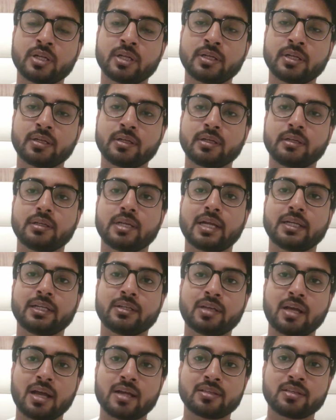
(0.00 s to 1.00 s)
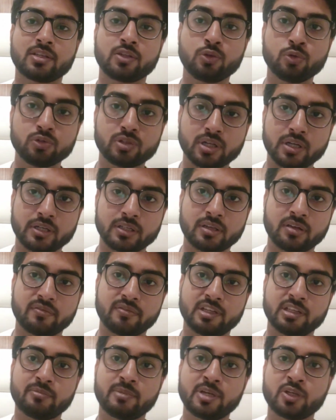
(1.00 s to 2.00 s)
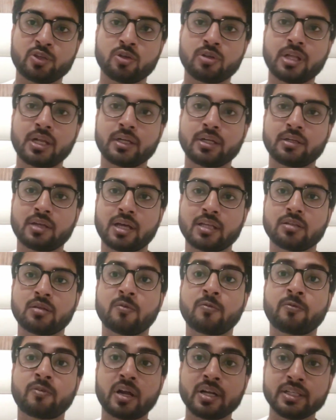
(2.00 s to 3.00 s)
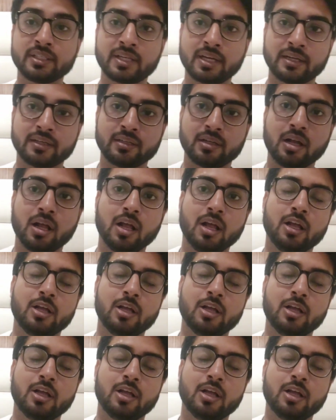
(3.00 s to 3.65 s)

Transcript: that it has a user interface. Make sure that it has a front end.